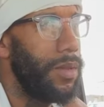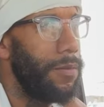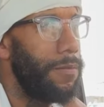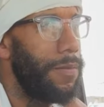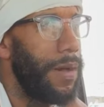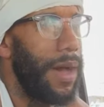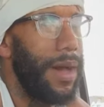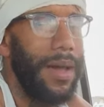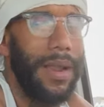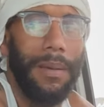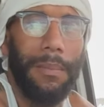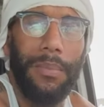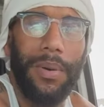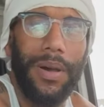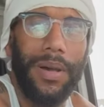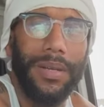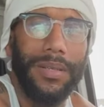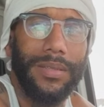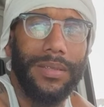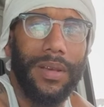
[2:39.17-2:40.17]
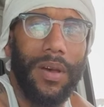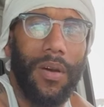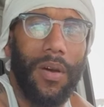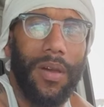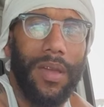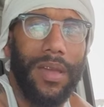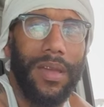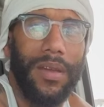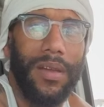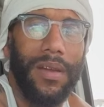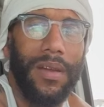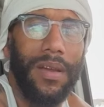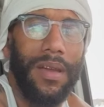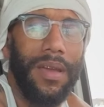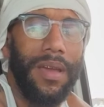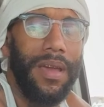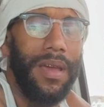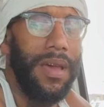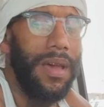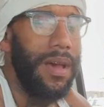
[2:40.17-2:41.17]
500 bucks on here,
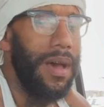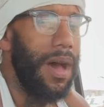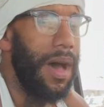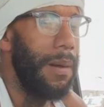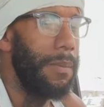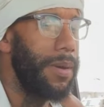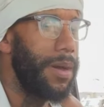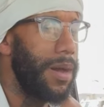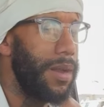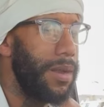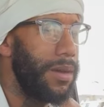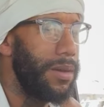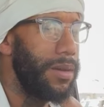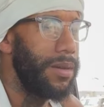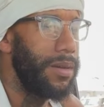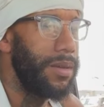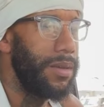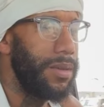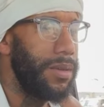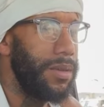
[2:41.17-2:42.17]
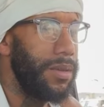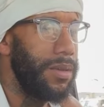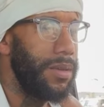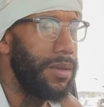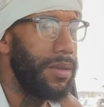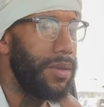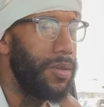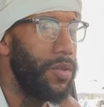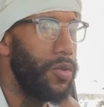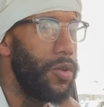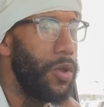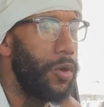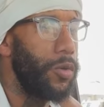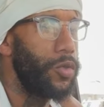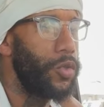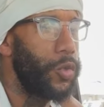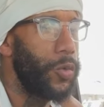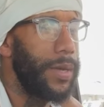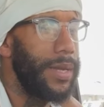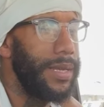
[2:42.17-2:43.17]
I'm gonna, you know,
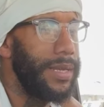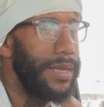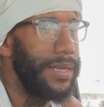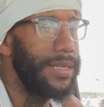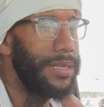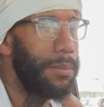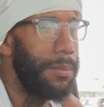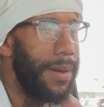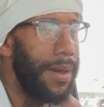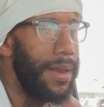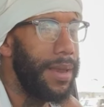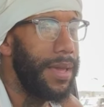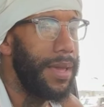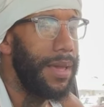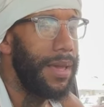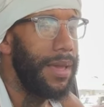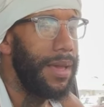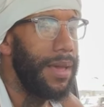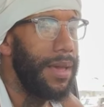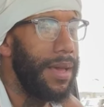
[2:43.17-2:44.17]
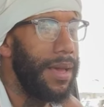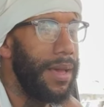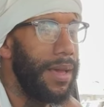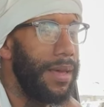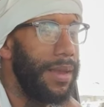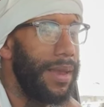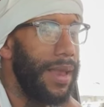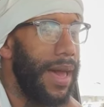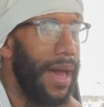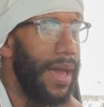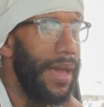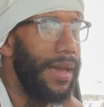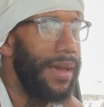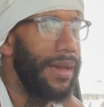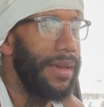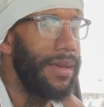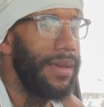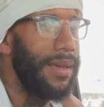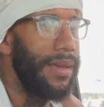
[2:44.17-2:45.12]
treat this money like